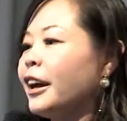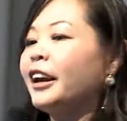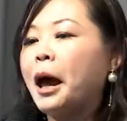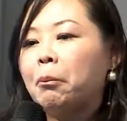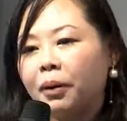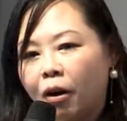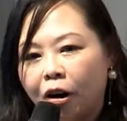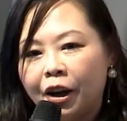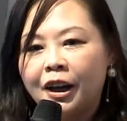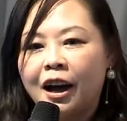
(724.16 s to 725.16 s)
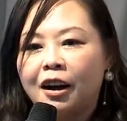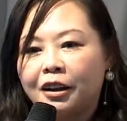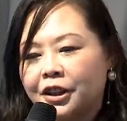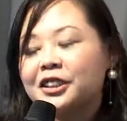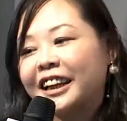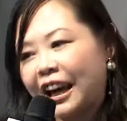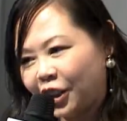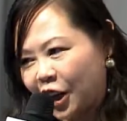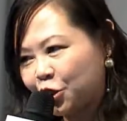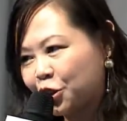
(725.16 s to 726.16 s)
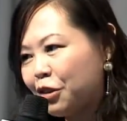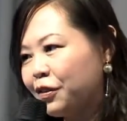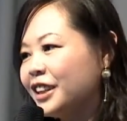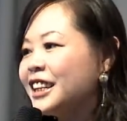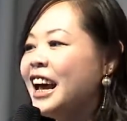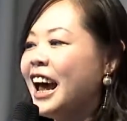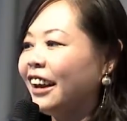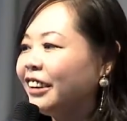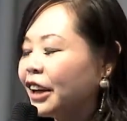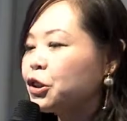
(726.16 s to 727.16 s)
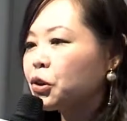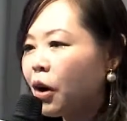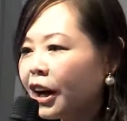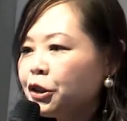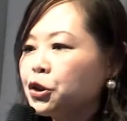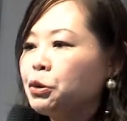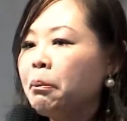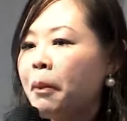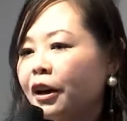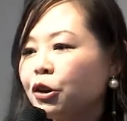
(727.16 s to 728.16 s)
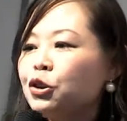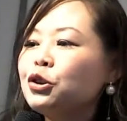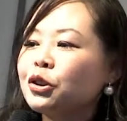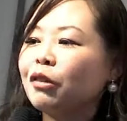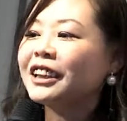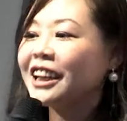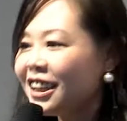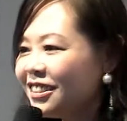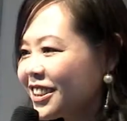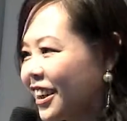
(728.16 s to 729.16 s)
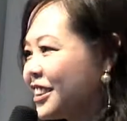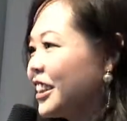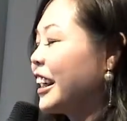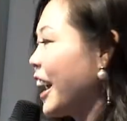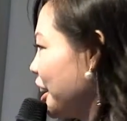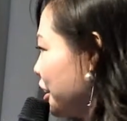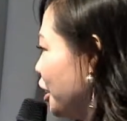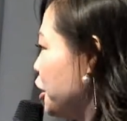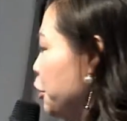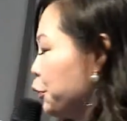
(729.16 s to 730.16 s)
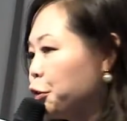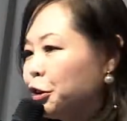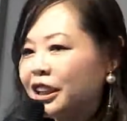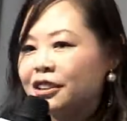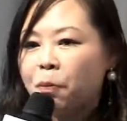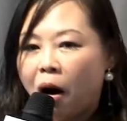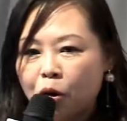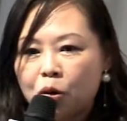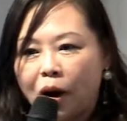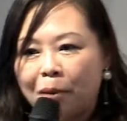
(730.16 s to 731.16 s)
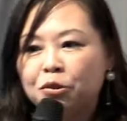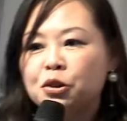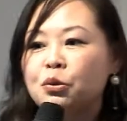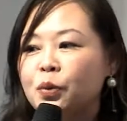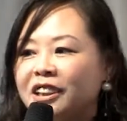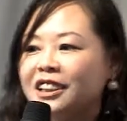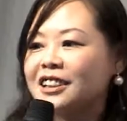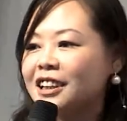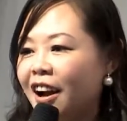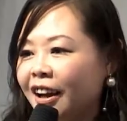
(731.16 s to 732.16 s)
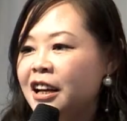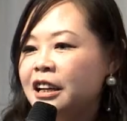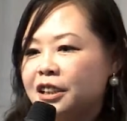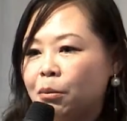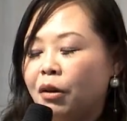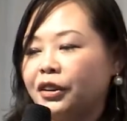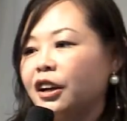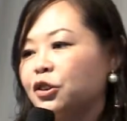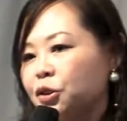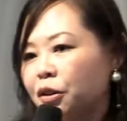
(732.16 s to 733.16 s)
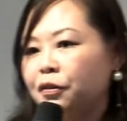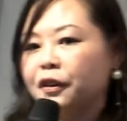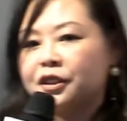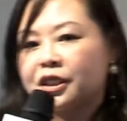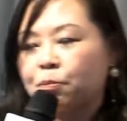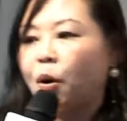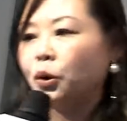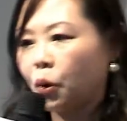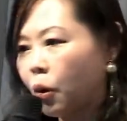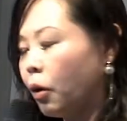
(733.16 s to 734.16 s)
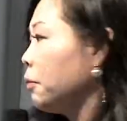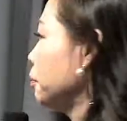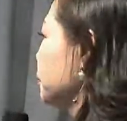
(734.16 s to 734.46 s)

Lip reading: that employ to get their service and then try to make use of the insight they gather through this program to redesign some of their service protocol.